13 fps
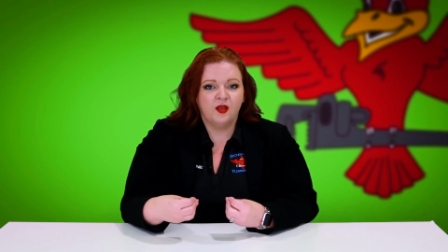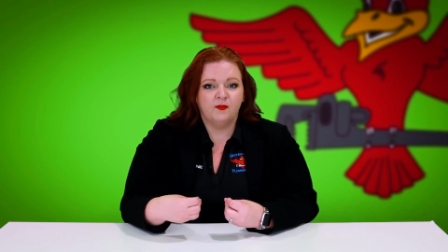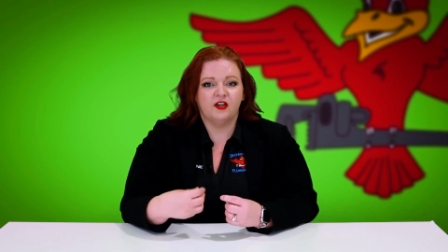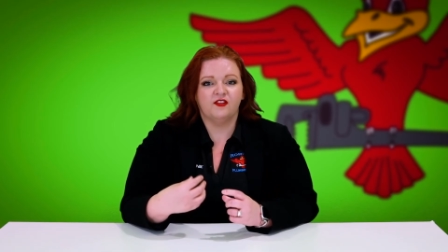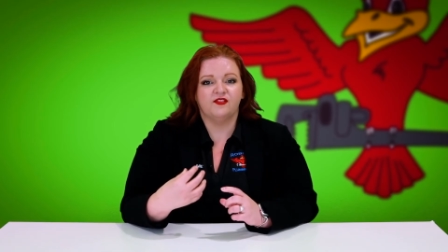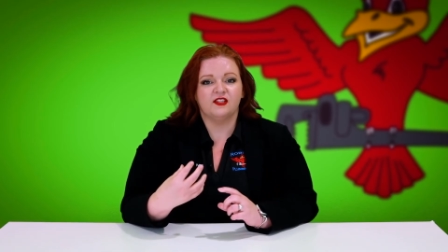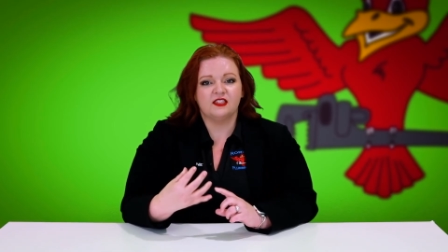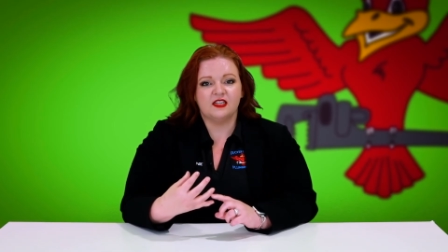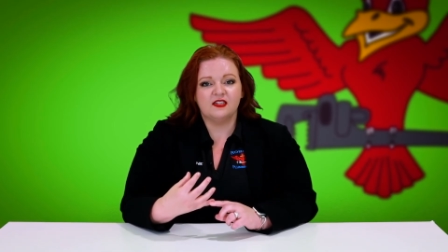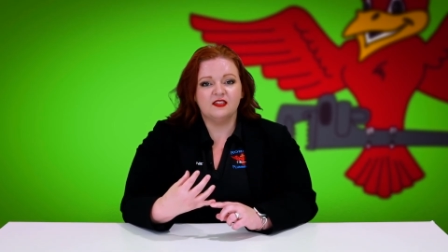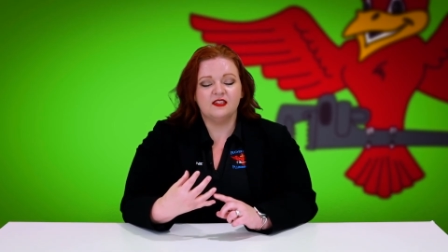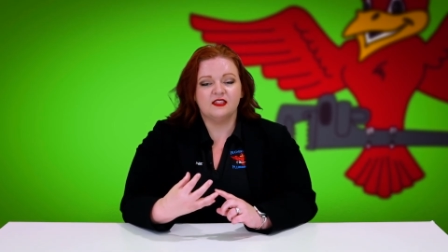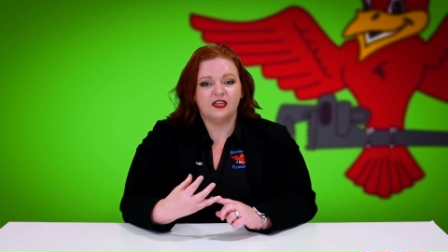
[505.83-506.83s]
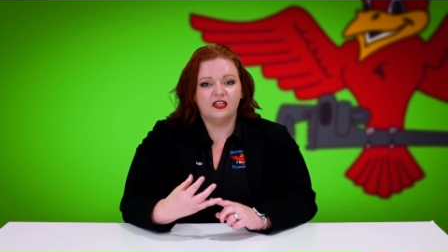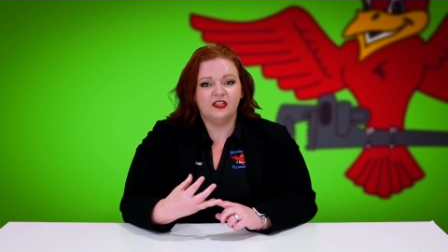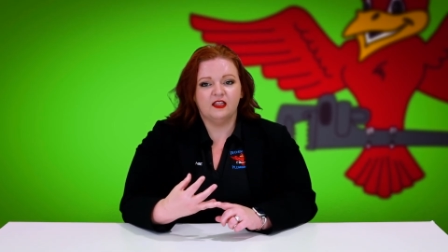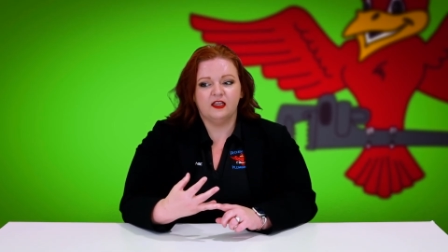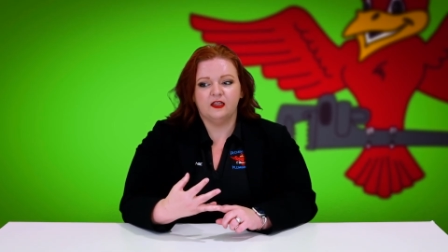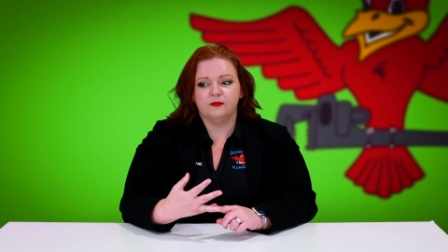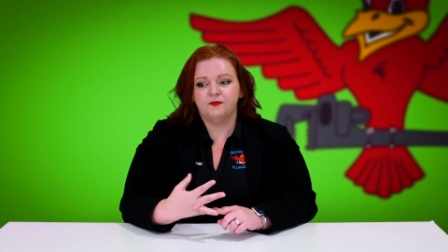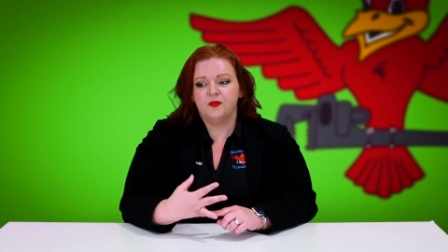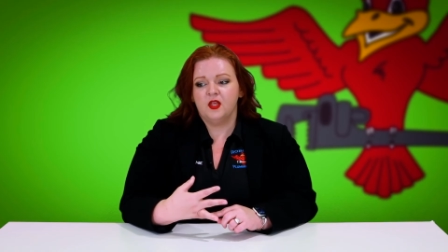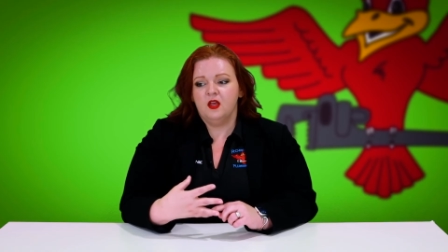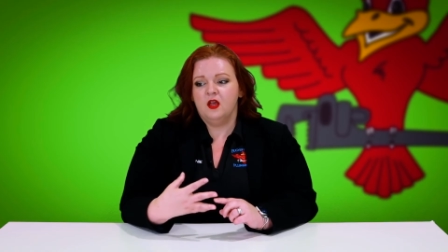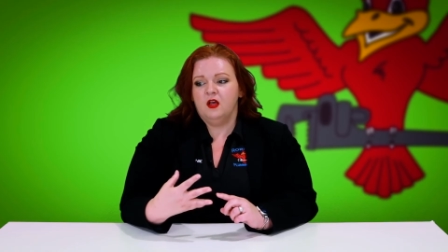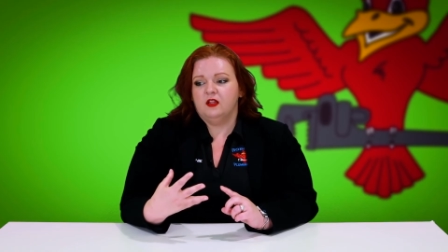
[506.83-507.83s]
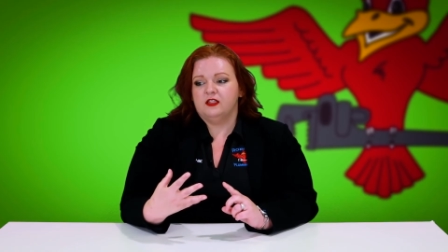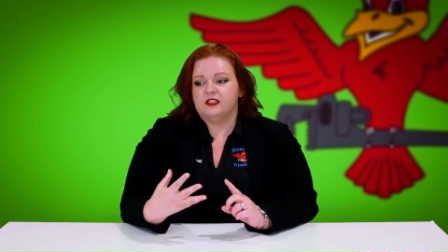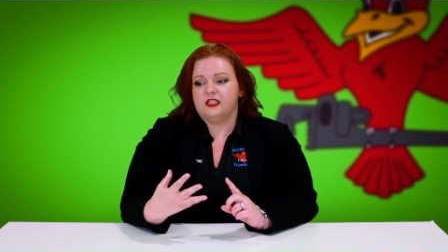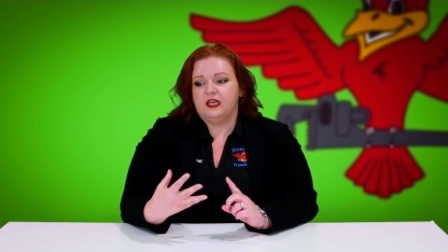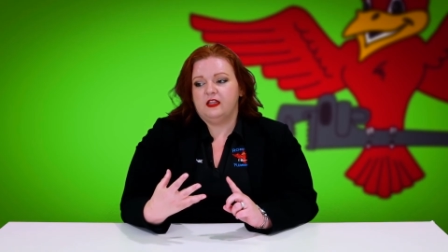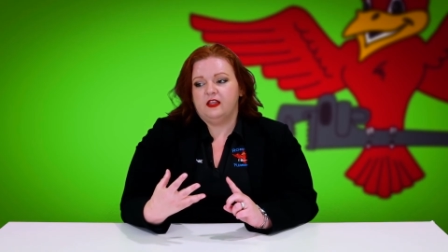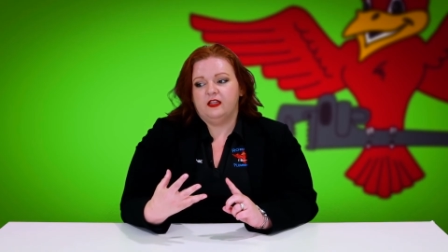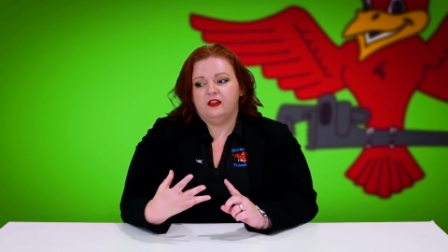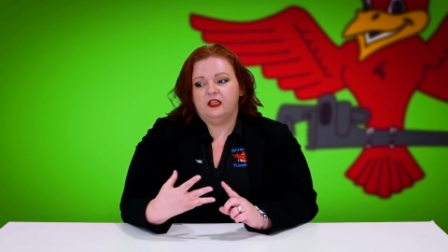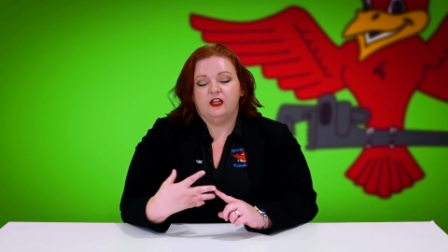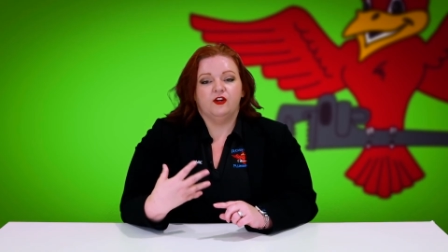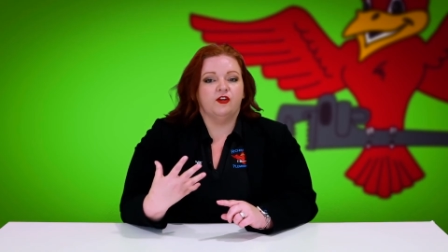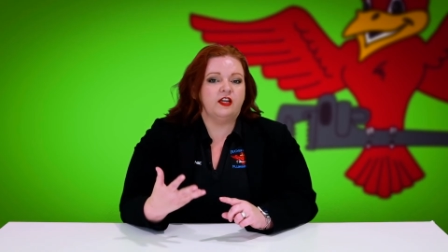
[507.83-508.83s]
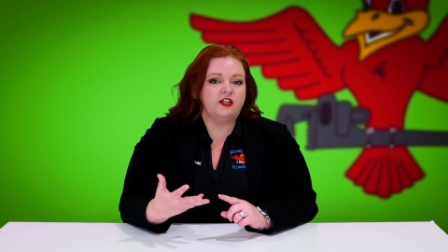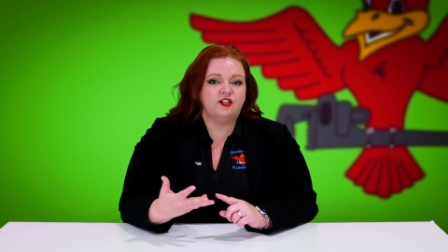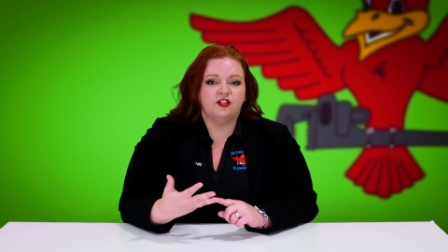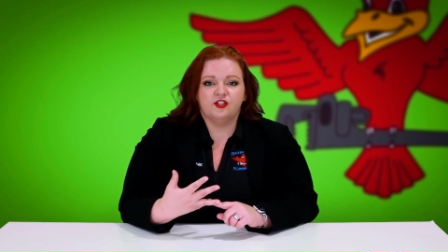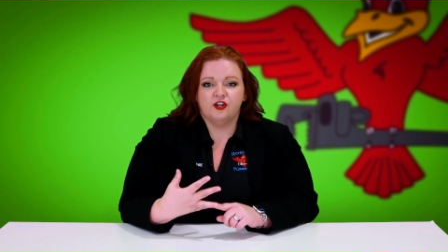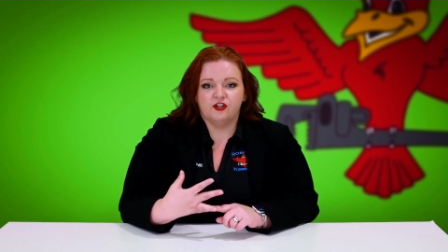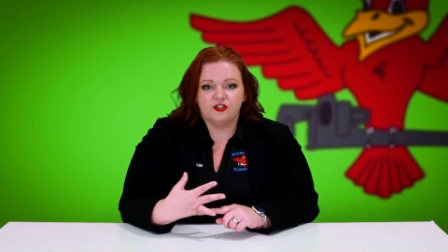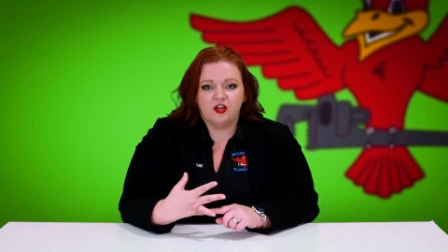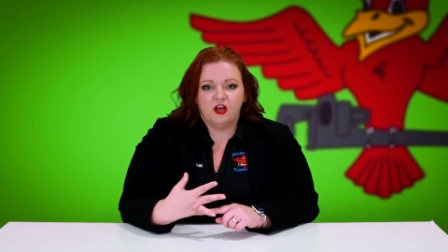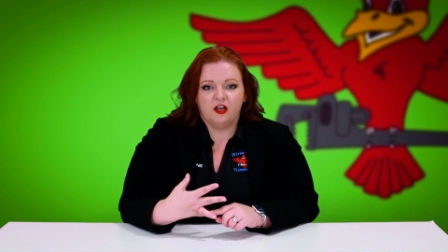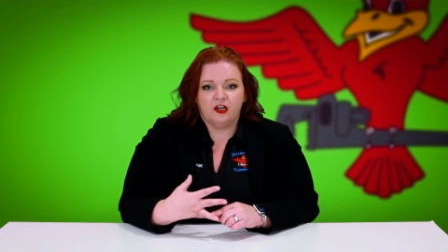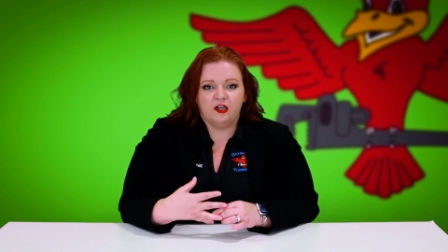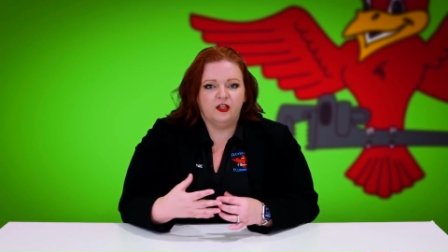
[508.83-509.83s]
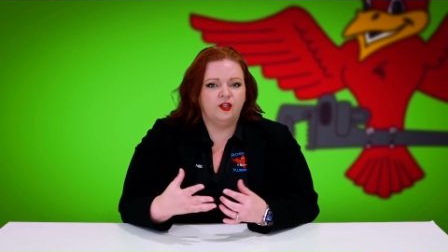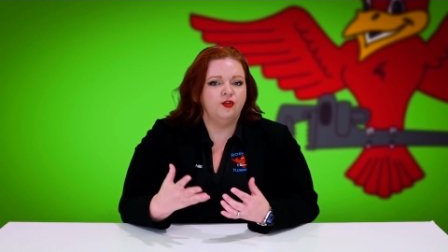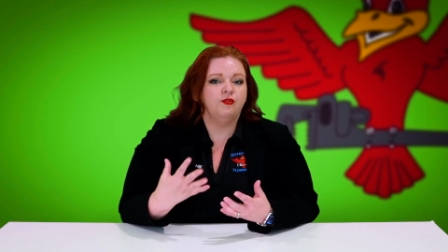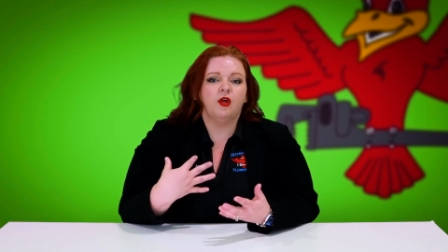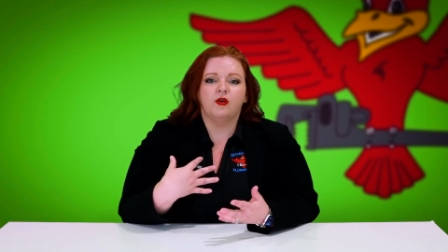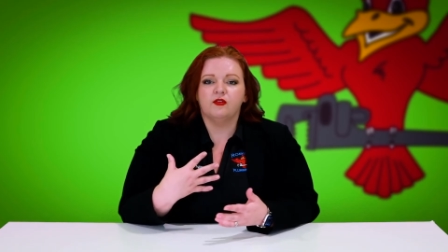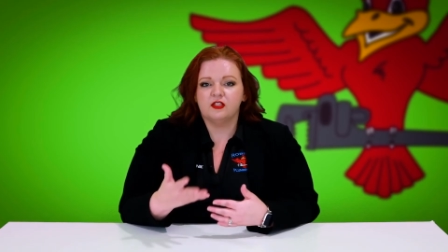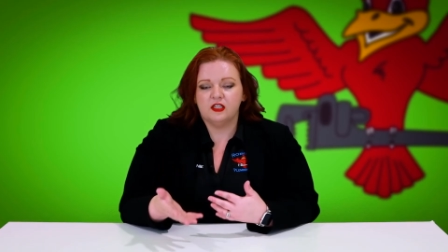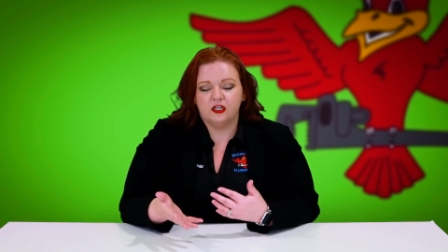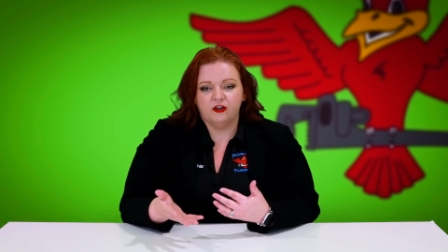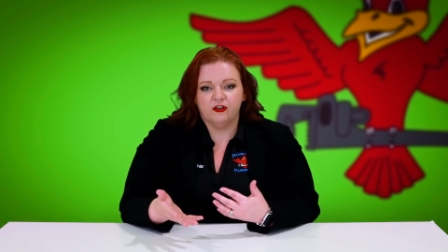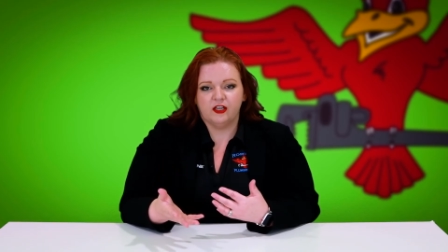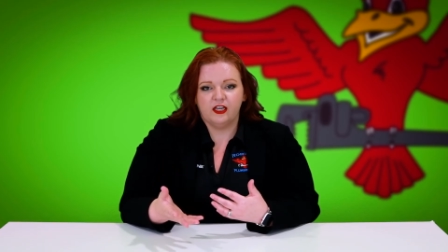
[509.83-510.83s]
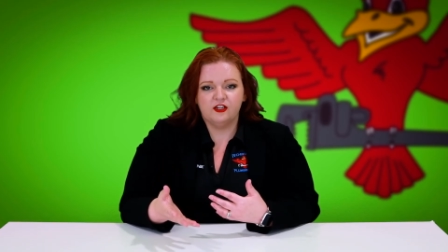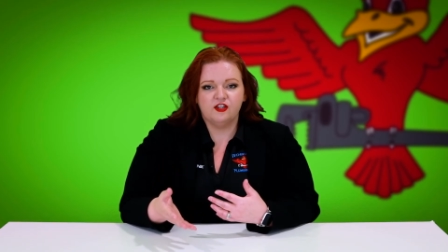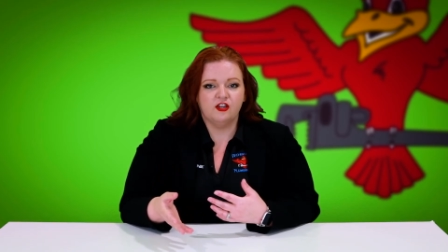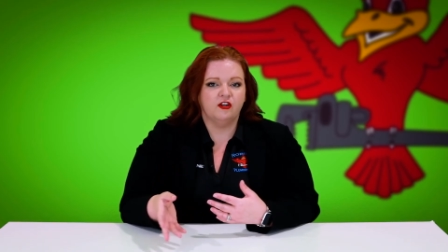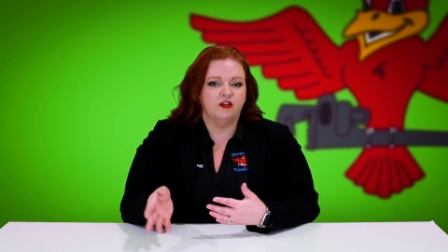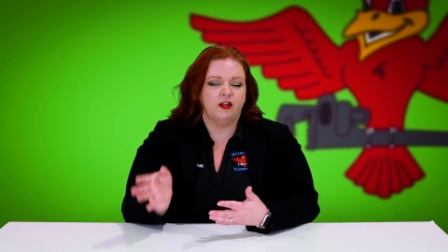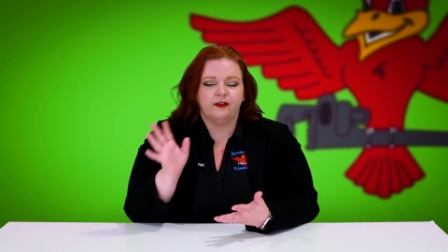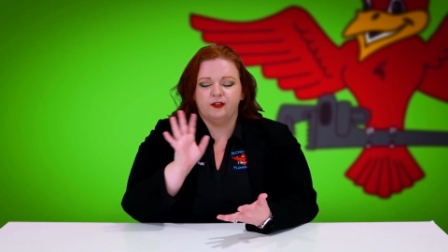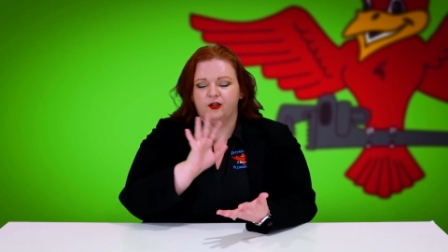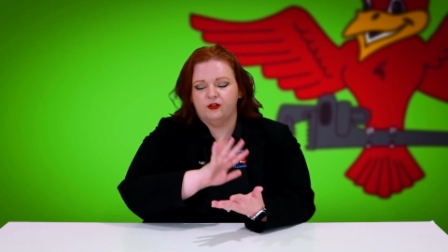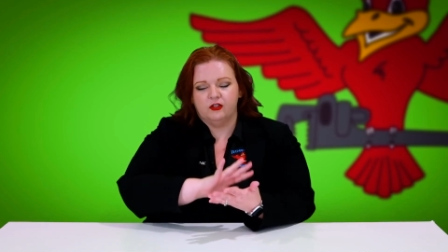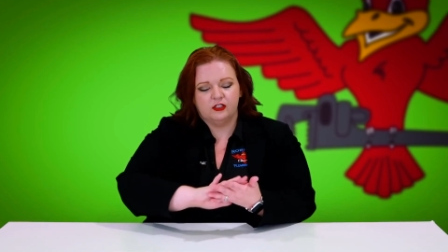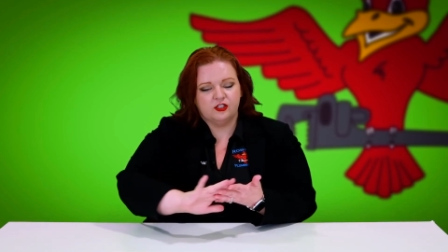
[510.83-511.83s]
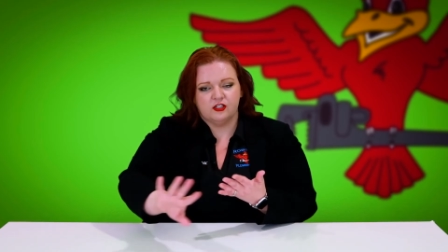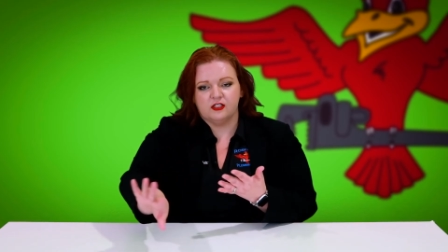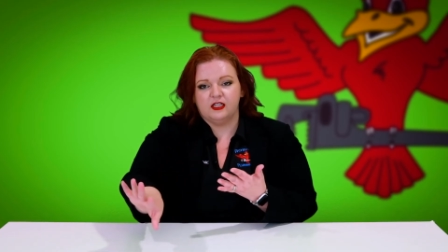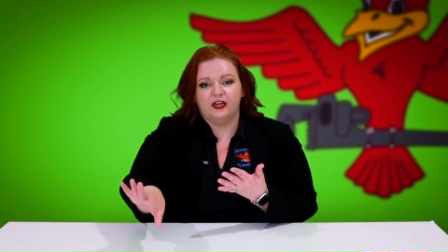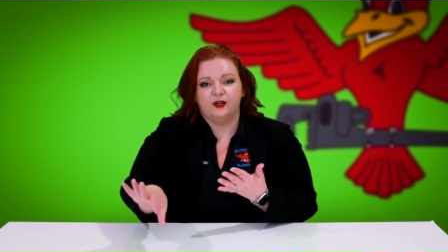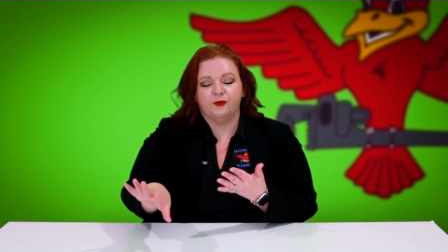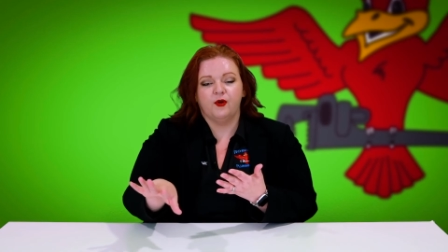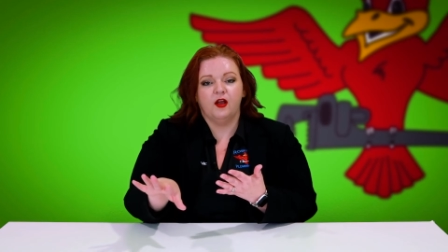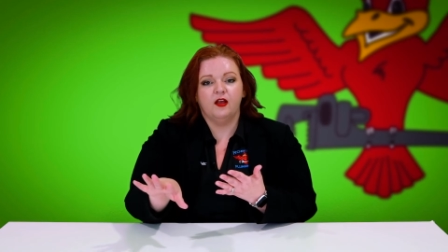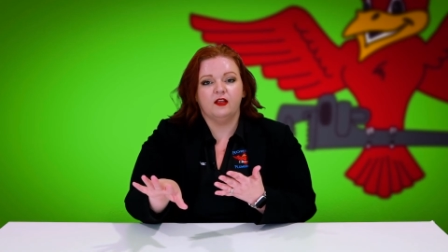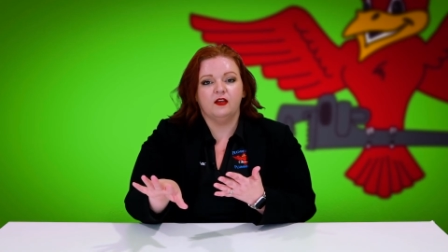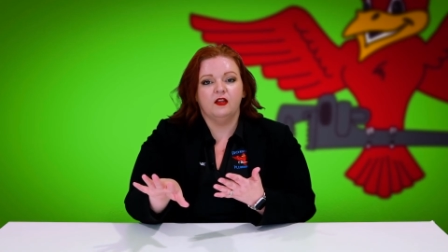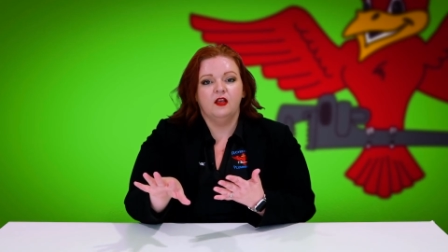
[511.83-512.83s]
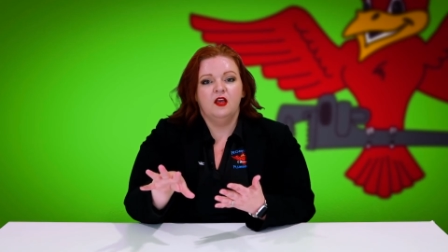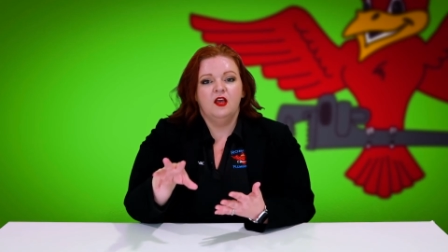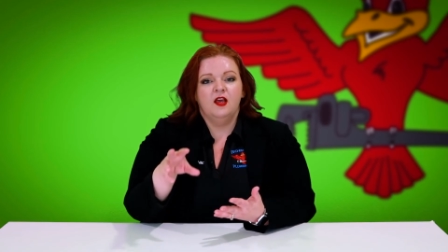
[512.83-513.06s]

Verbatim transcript: But if it senses anything, let's say that the irrigation turns on, you know it's the irrigation, and you're like, no, just let it run.